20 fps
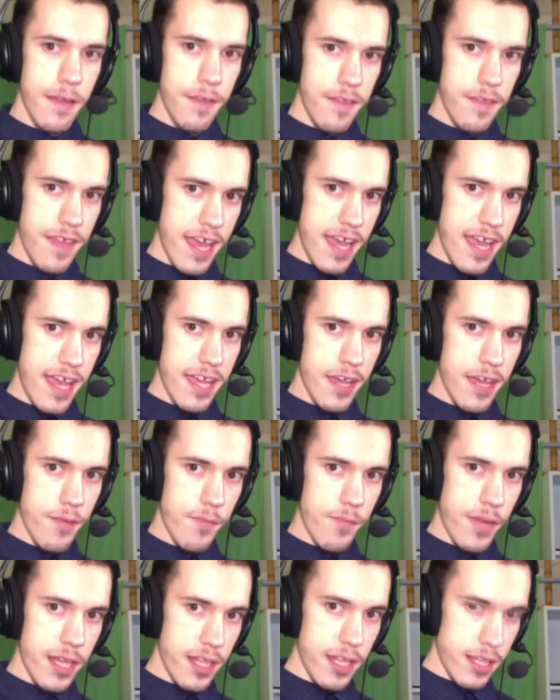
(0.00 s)
they
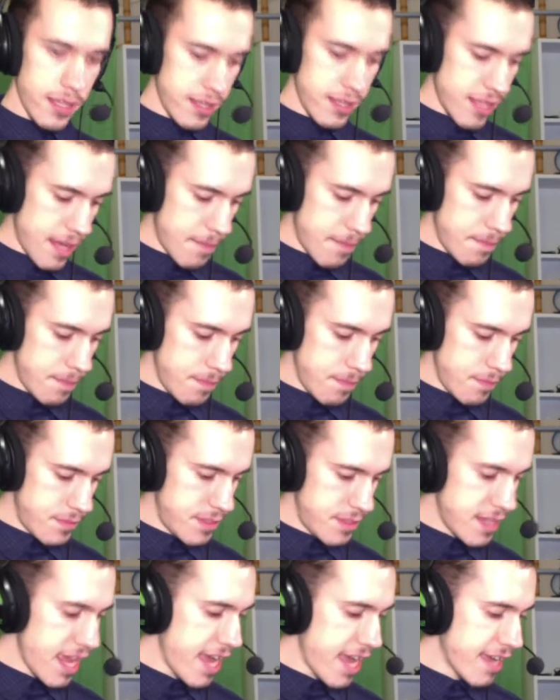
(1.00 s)
will
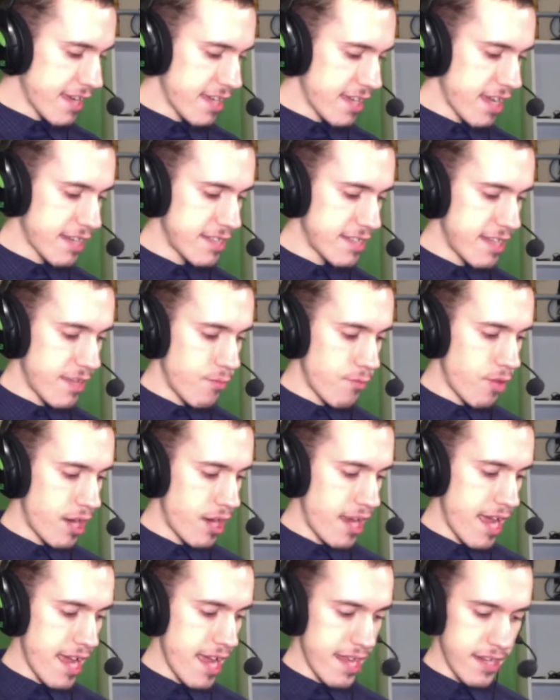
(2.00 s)
stay connected at
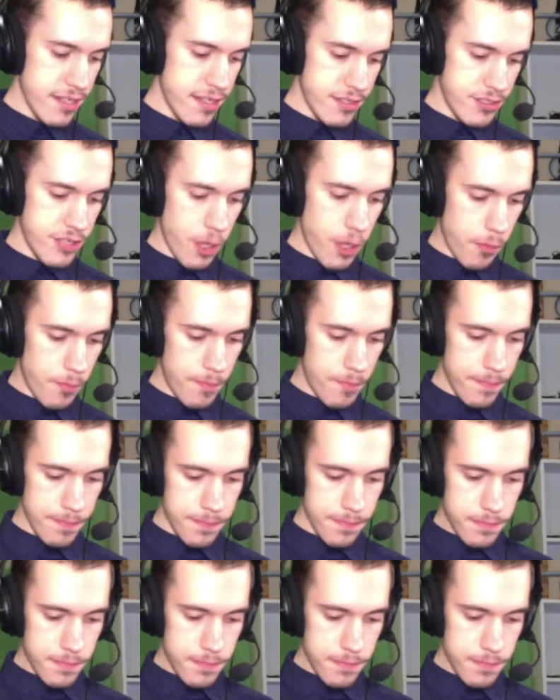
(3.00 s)
one end. So